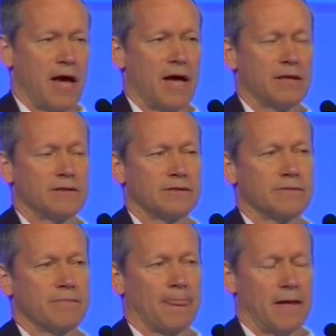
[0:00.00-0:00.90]
and
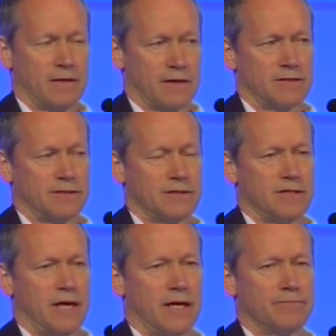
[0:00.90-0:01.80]
in
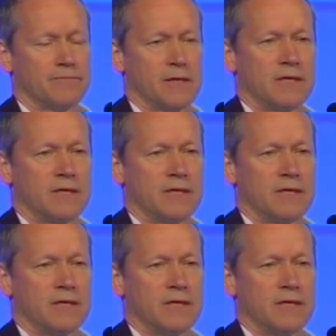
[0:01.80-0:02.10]
1910.